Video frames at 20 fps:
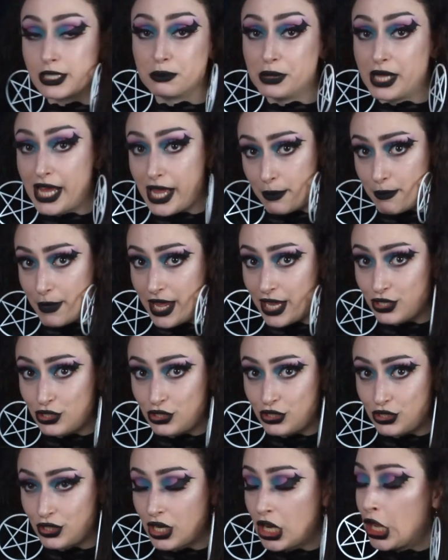the black
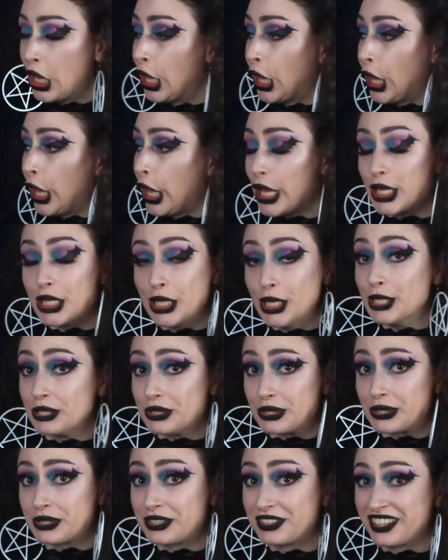mesh. And it
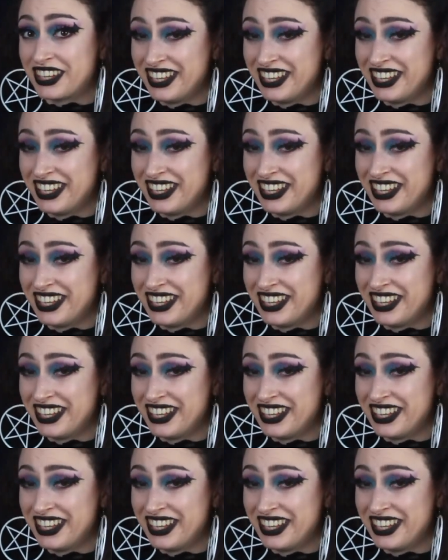is.